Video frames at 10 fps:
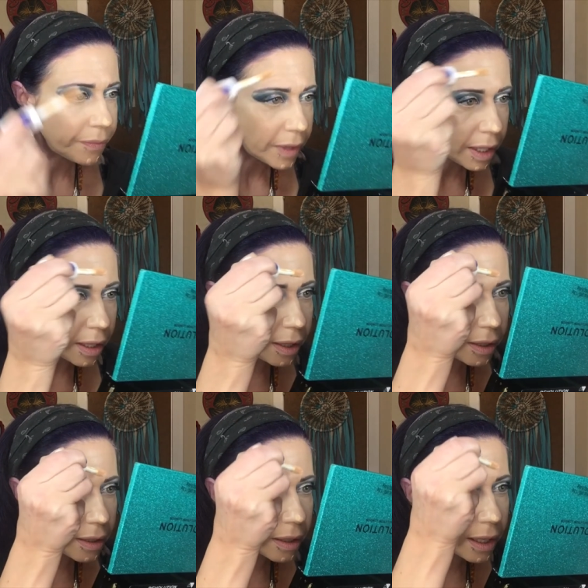
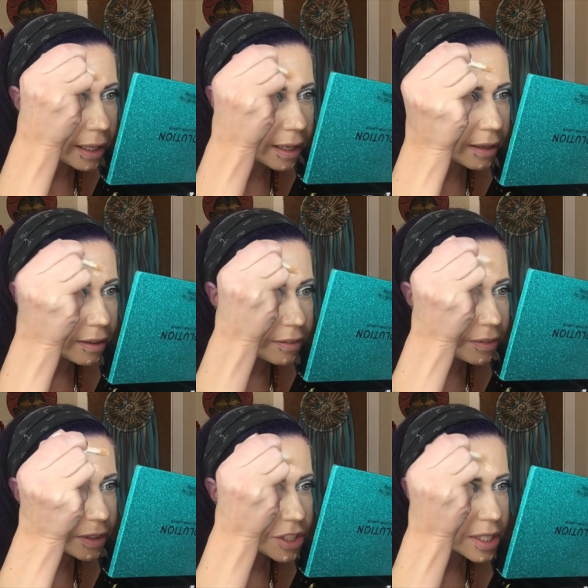and I have
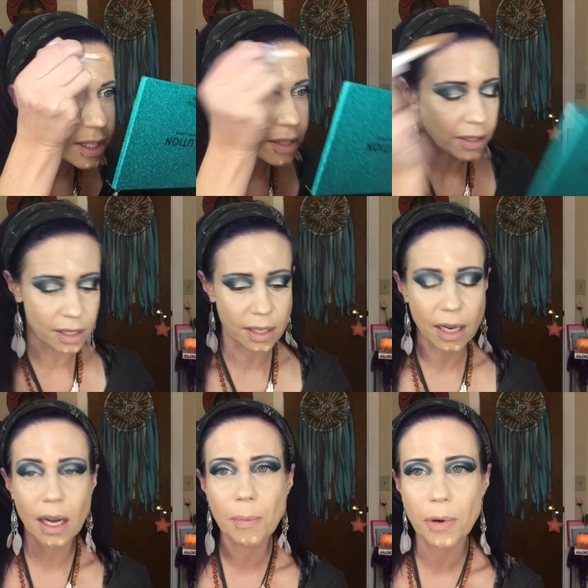just a
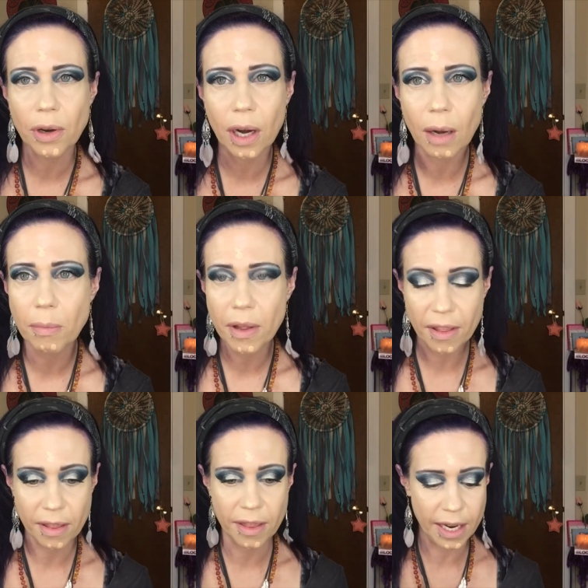couple up
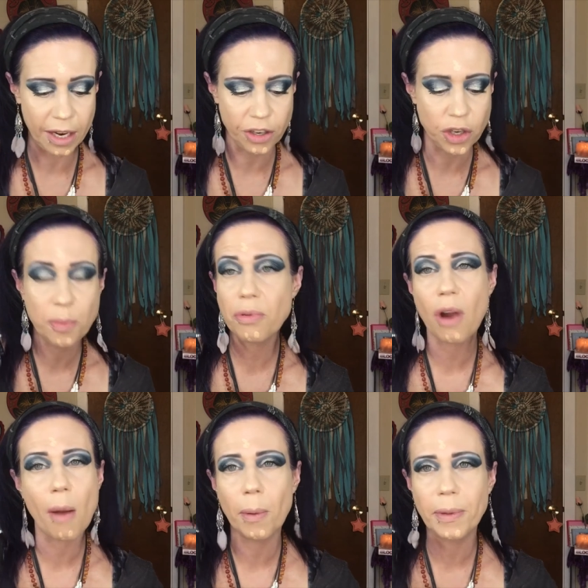there. You
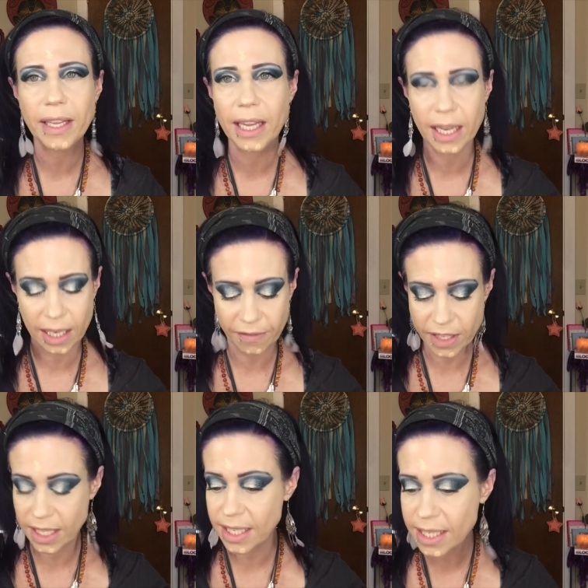probably can't
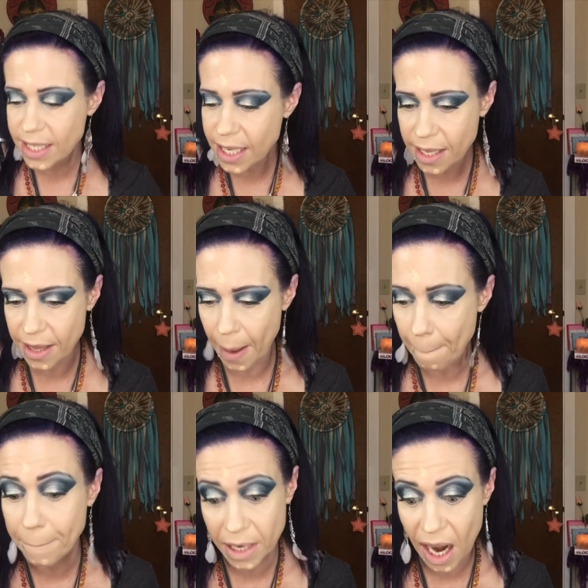even see them,
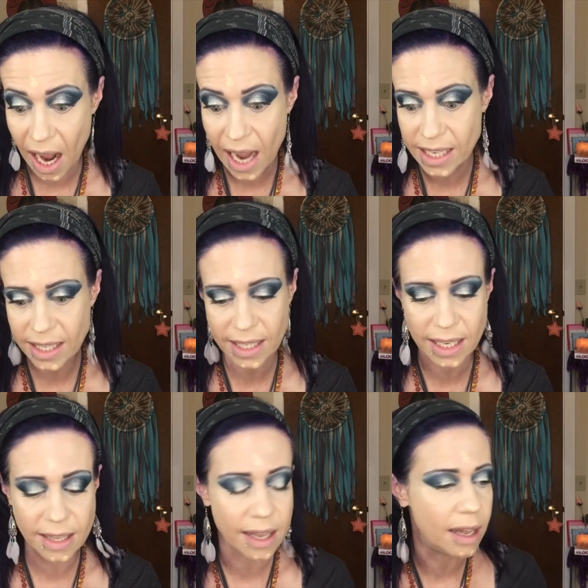but I
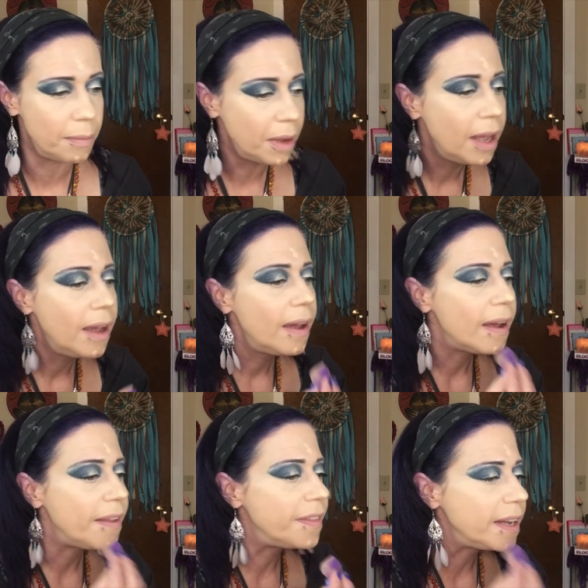see them,
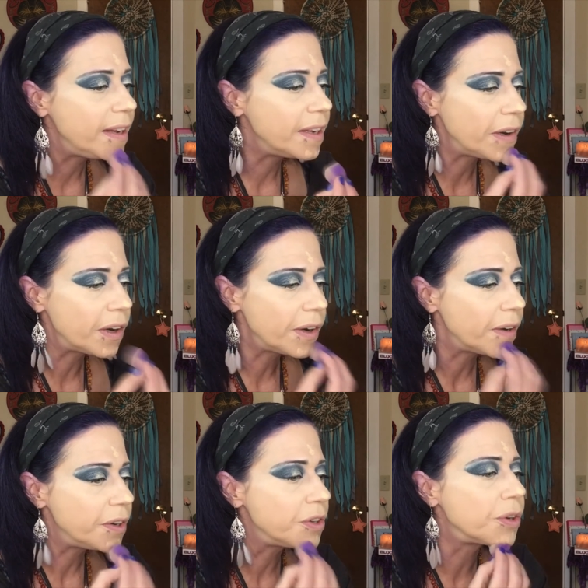and they are
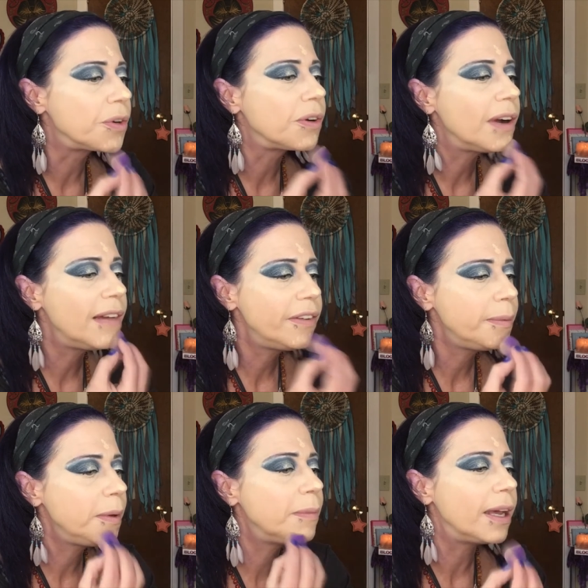driving
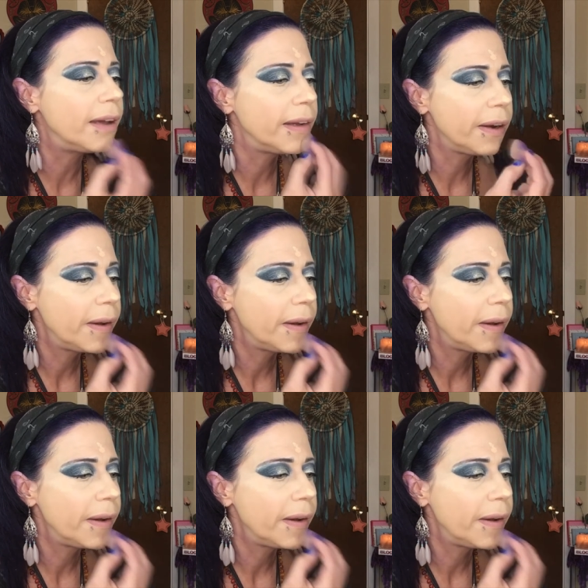me mad.